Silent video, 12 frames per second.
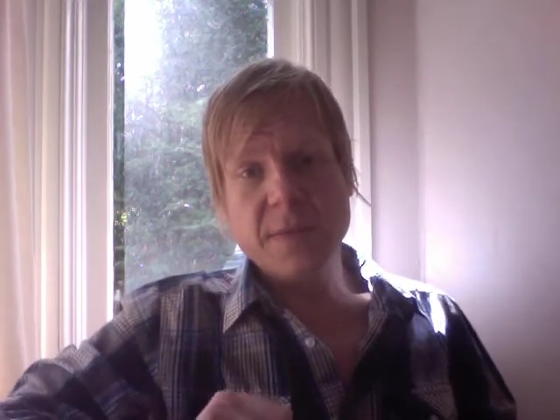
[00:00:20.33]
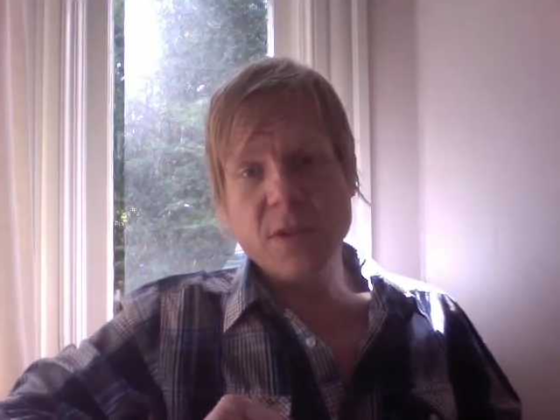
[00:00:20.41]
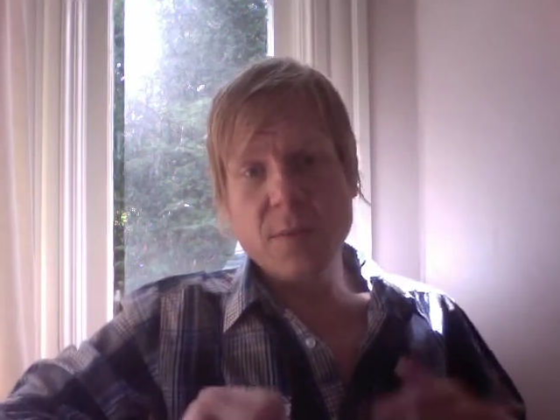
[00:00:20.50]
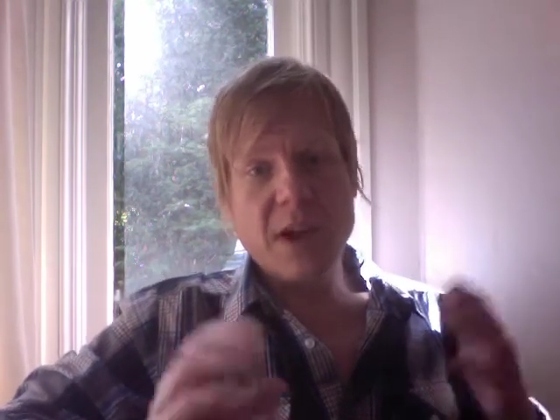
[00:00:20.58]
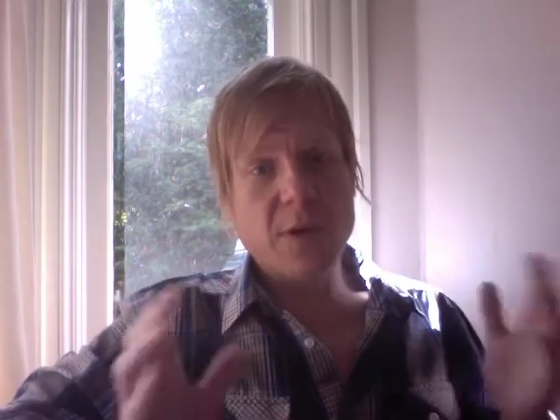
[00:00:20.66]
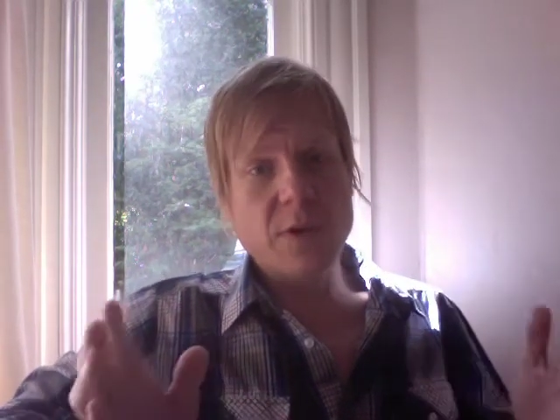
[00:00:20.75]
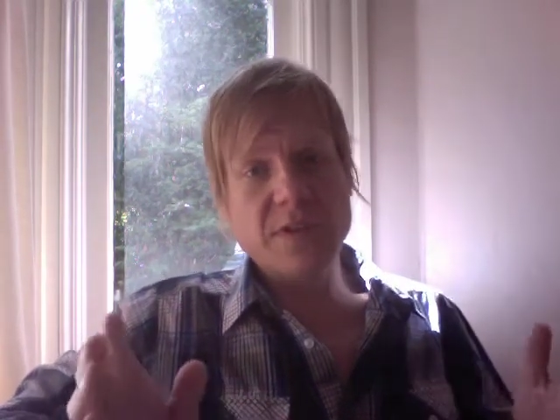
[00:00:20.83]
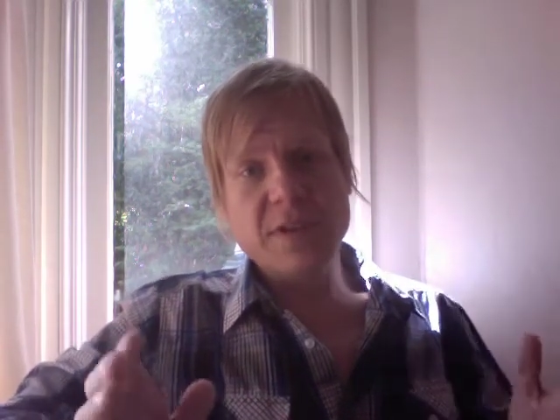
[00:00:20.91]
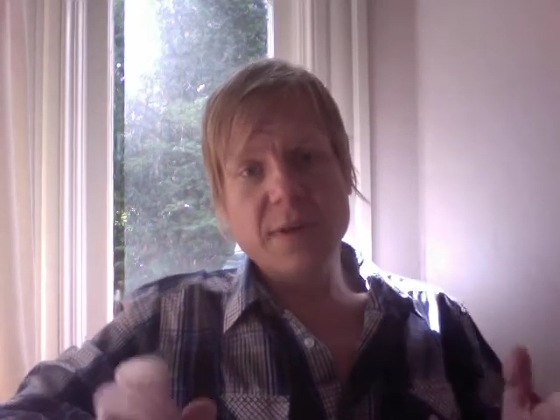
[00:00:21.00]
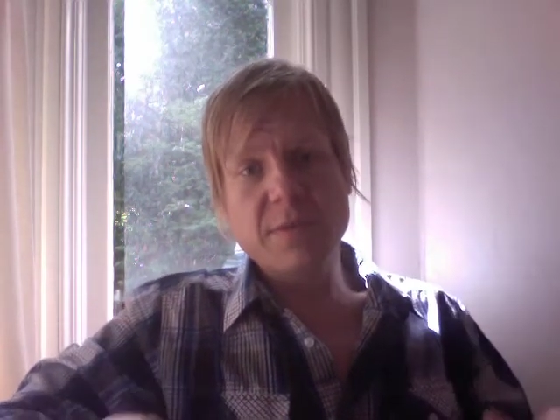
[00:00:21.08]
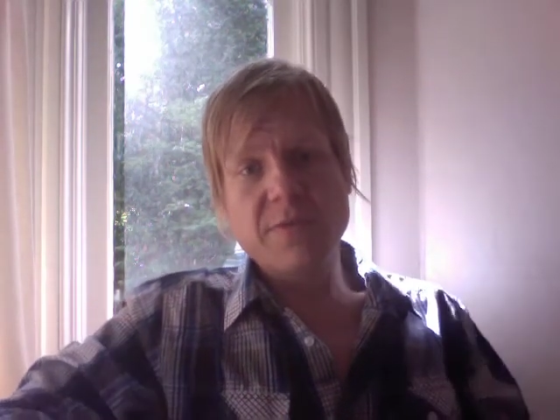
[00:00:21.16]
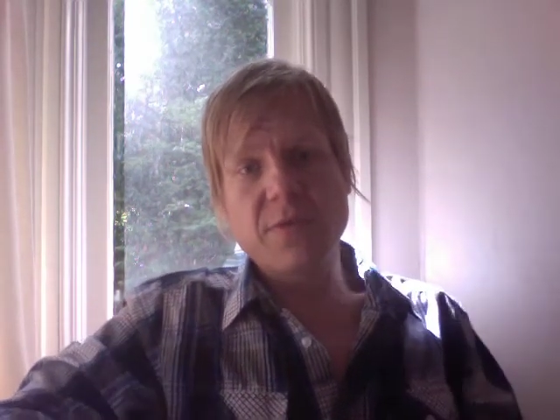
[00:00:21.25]
No matter what's
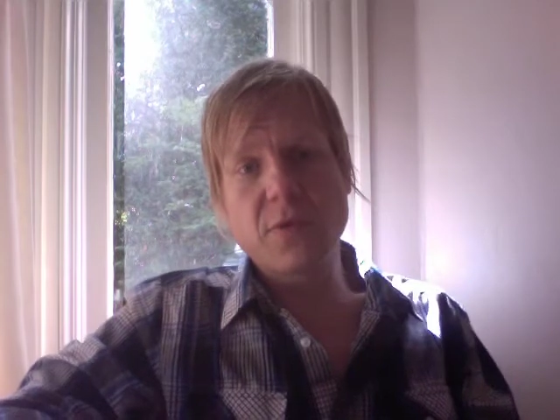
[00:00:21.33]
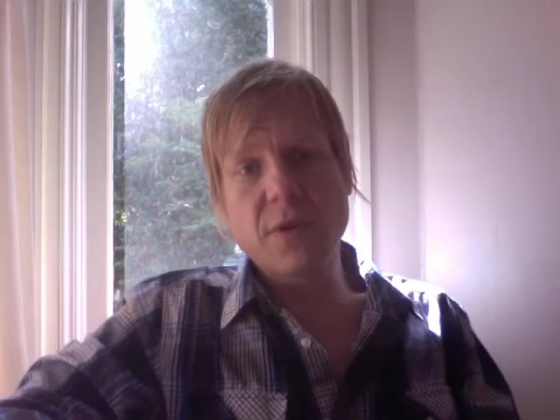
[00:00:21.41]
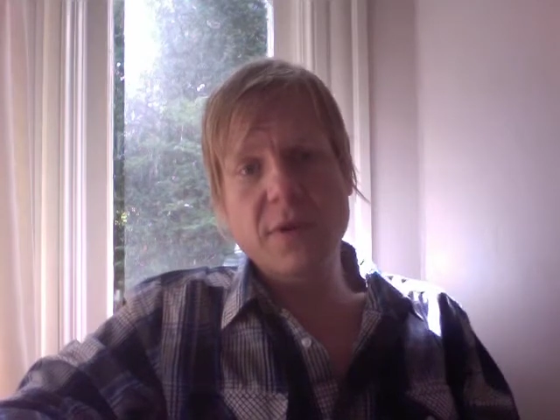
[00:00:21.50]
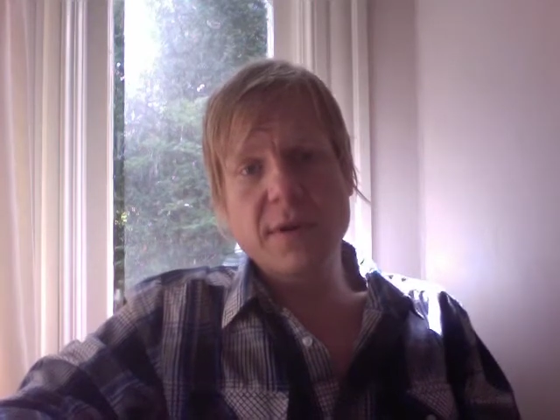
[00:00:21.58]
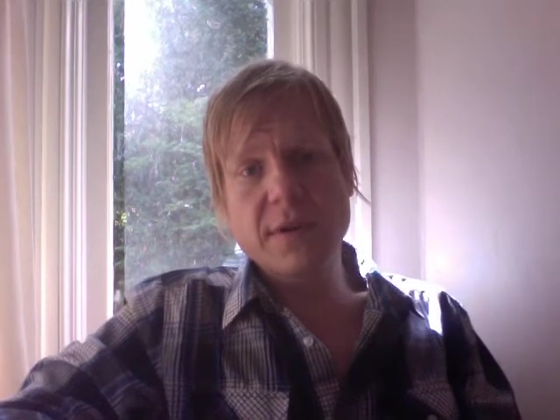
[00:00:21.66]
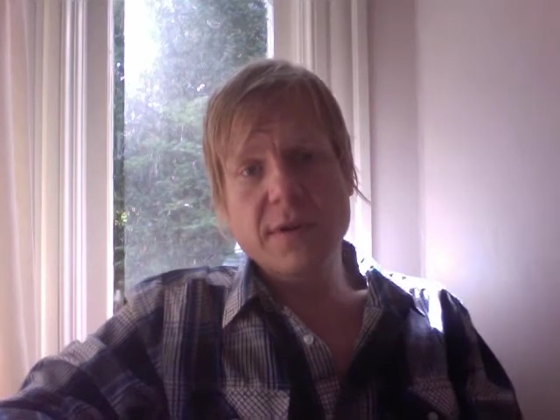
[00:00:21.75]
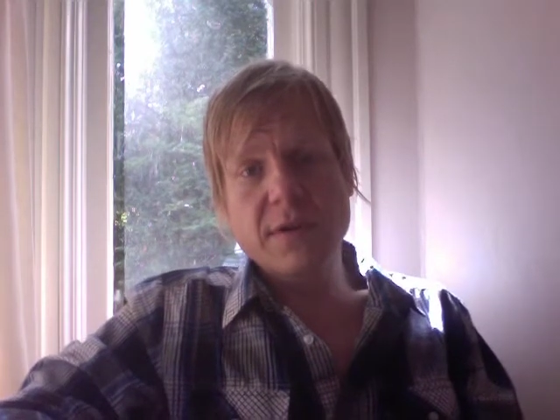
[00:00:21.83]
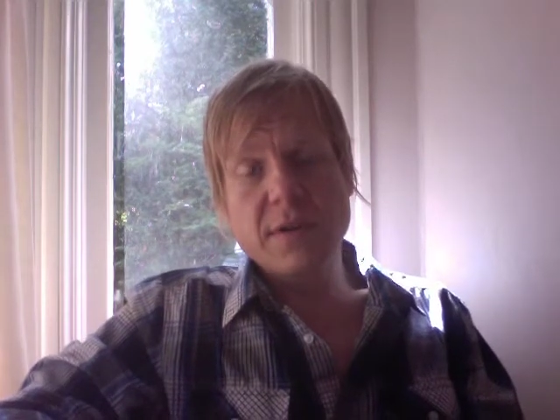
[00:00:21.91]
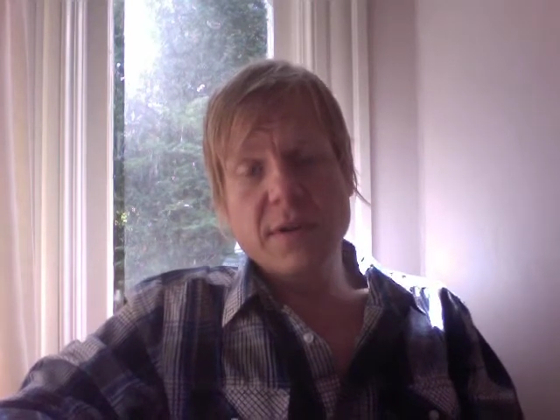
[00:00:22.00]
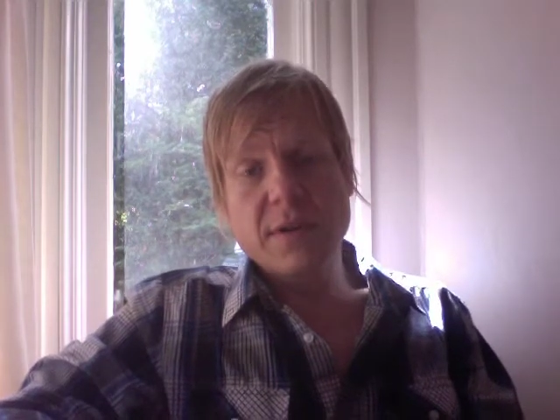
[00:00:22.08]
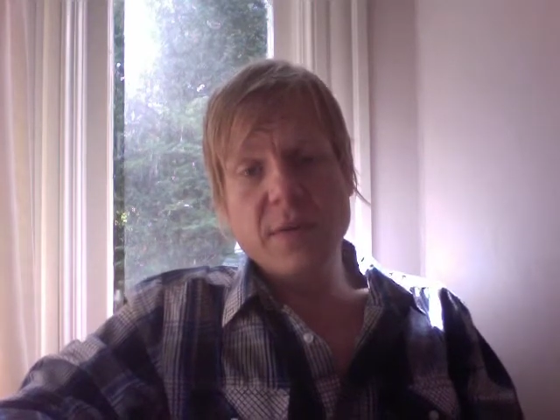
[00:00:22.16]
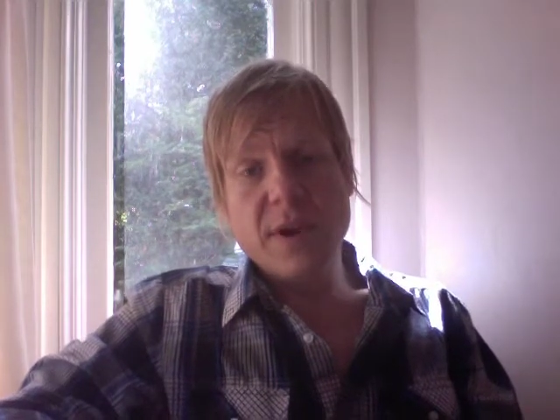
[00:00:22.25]
come before,
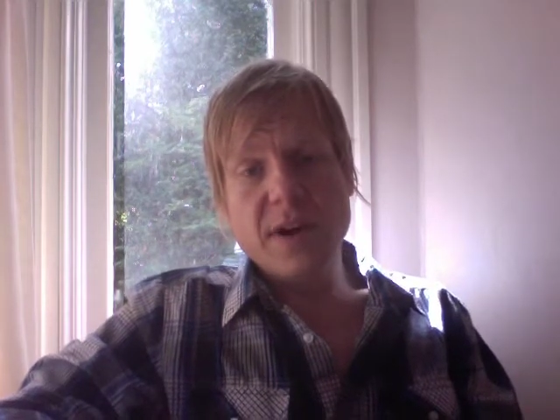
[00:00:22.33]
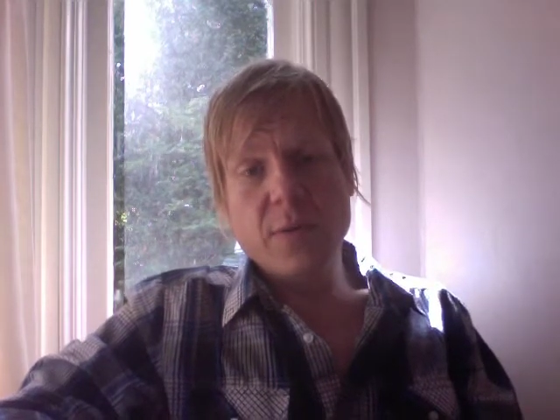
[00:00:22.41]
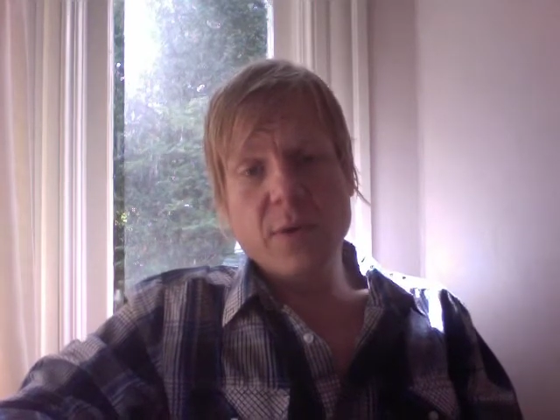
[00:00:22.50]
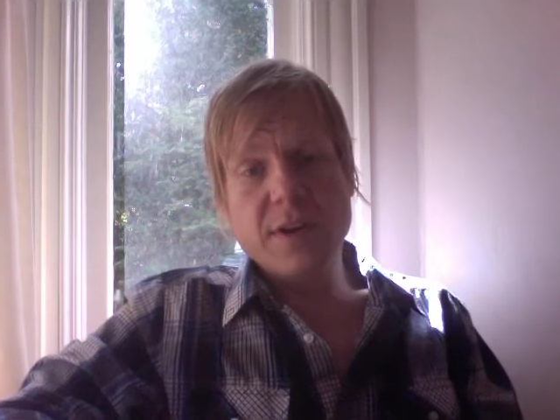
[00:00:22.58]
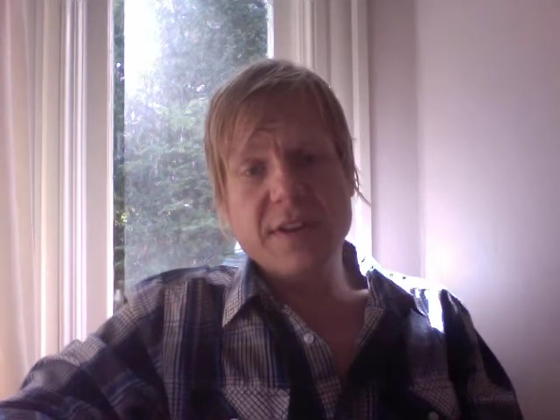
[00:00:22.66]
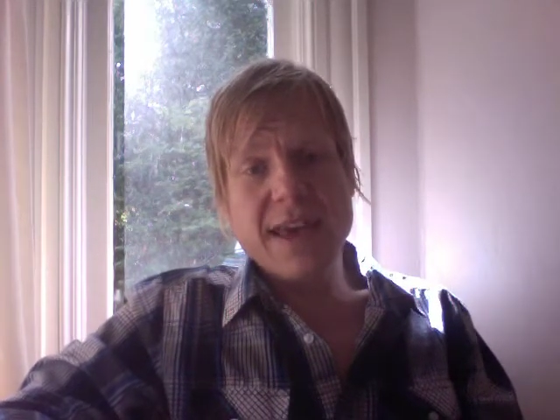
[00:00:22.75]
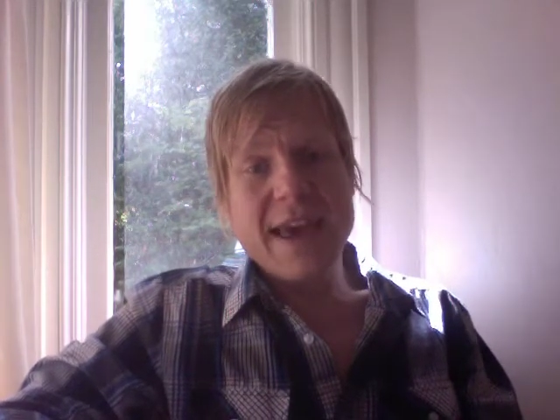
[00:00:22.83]
no matter what